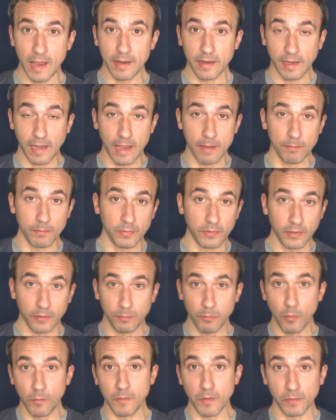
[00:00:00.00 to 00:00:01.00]
And again, since
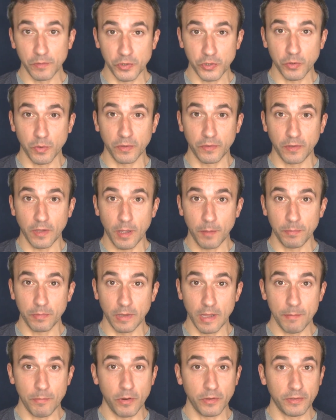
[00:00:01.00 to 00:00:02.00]
moving over to shortstop,
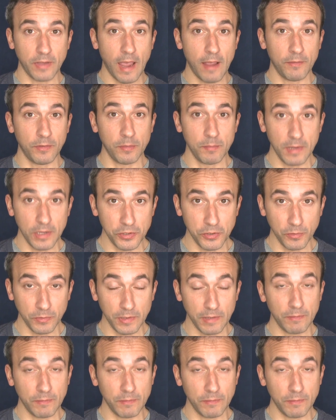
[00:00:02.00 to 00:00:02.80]
Gleyber's had some issues,